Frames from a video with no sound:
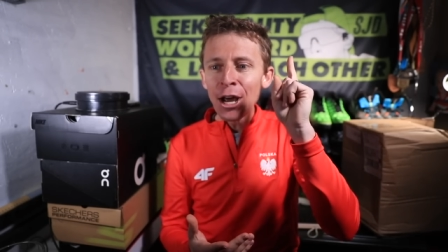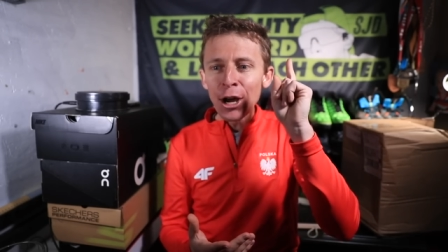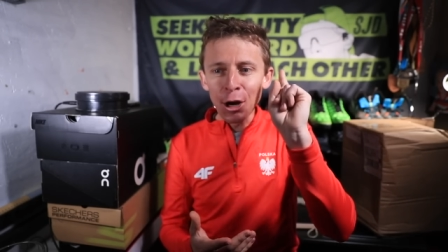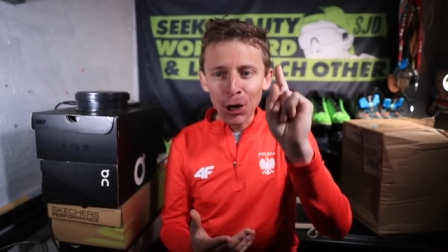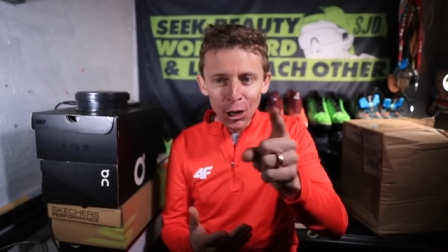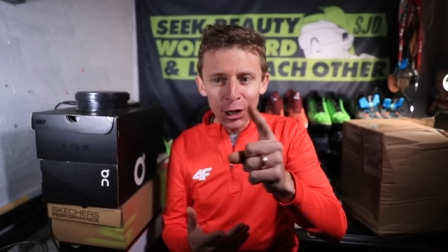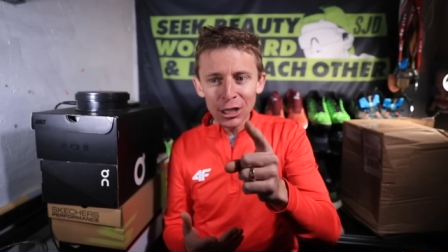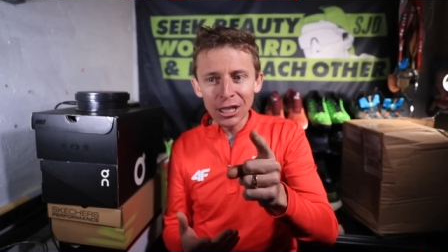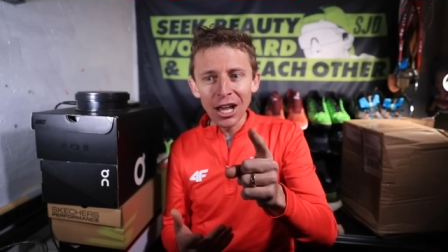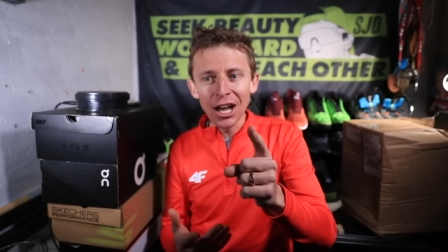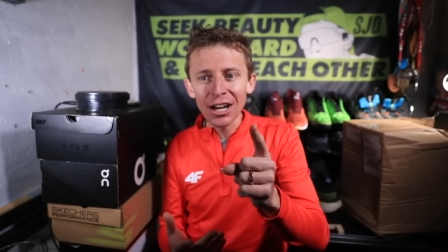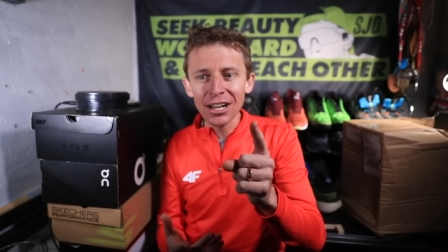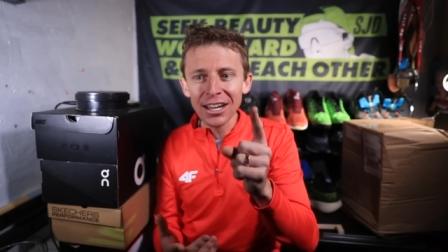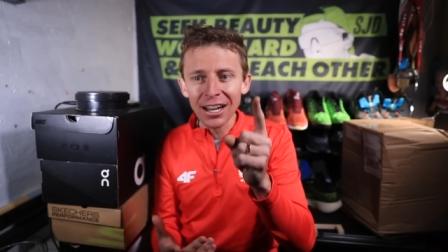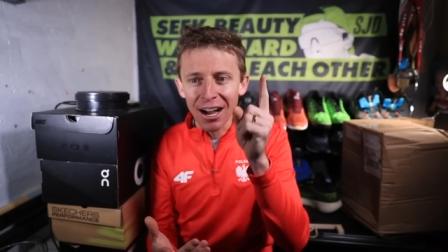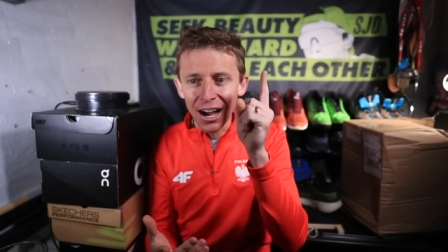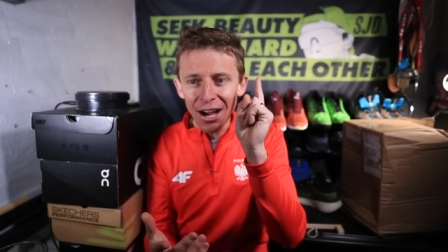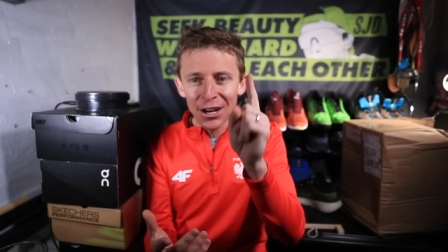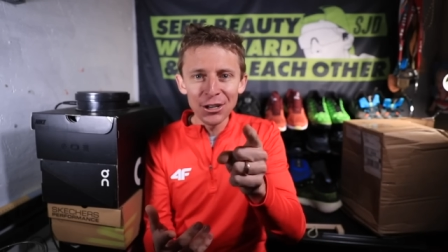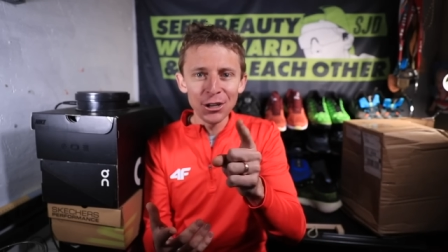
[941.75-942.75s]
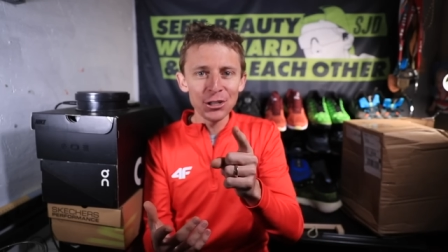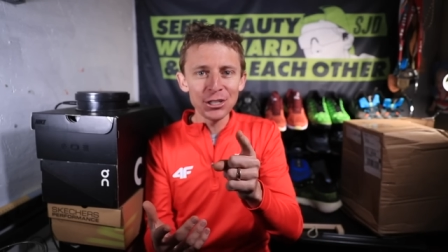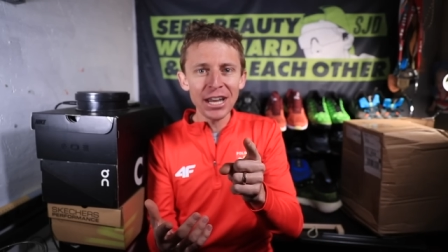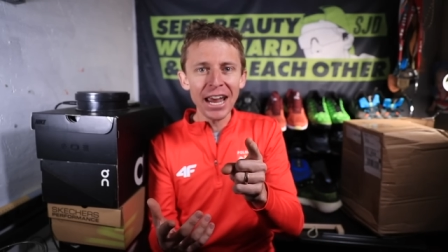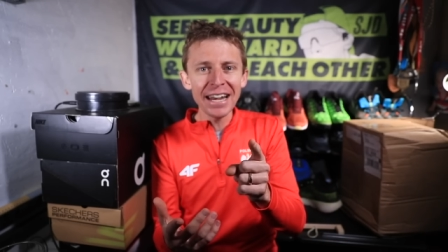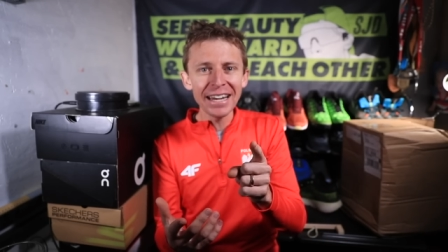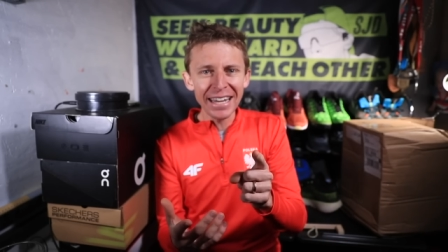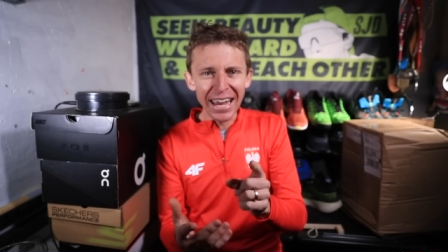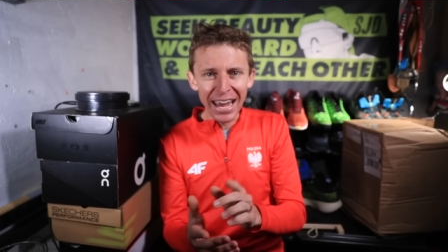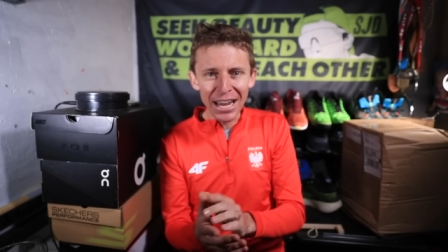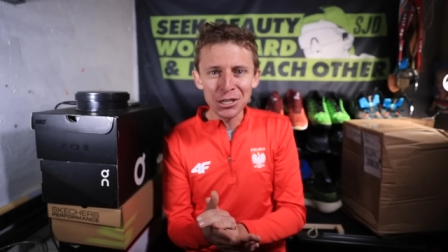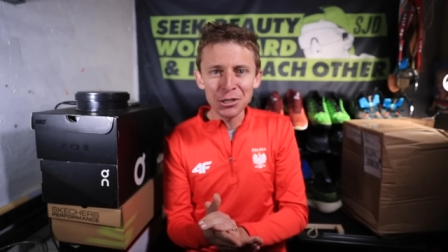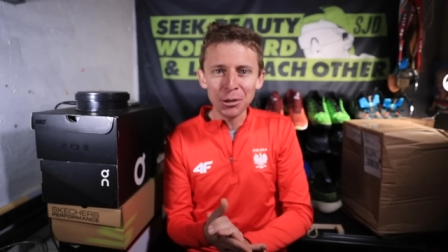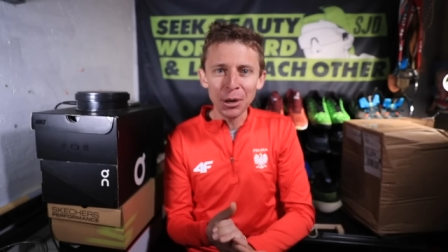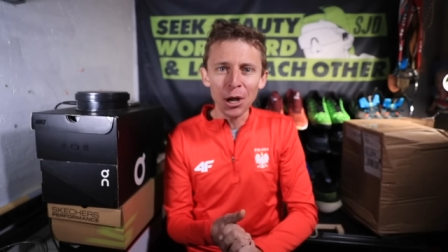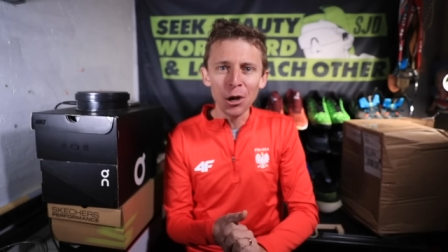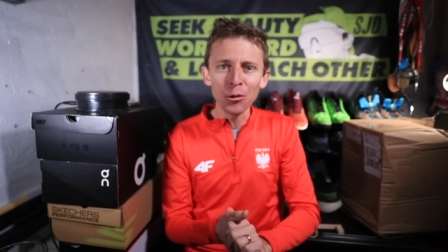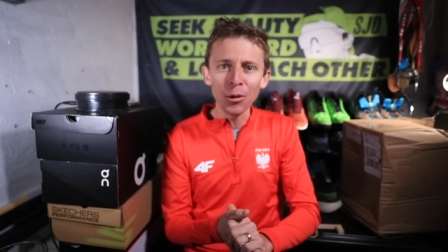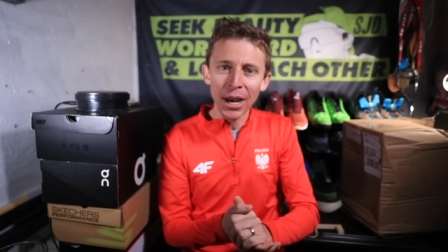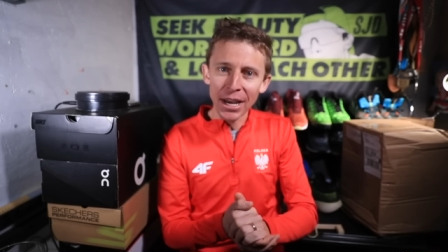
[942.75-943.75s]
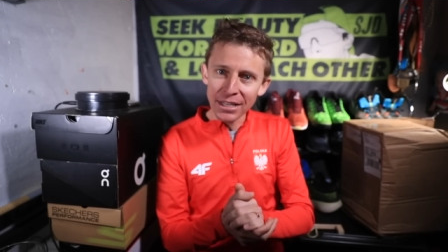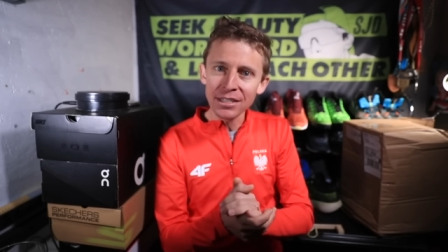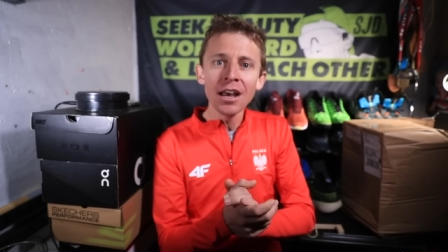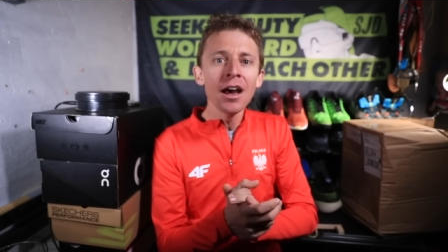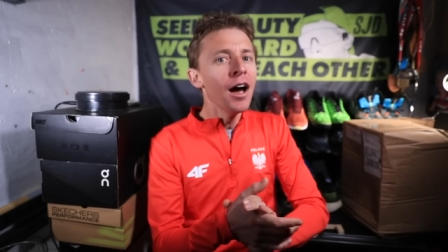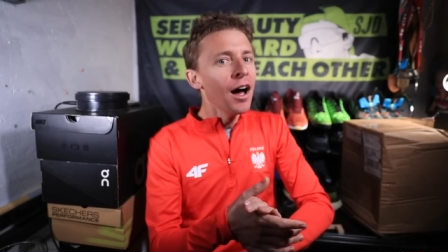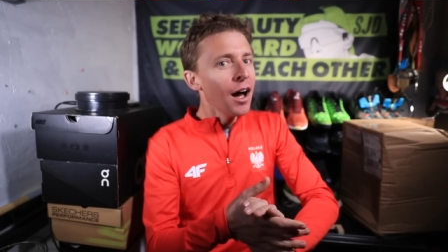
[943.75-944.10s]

Good luck on your ten K trail race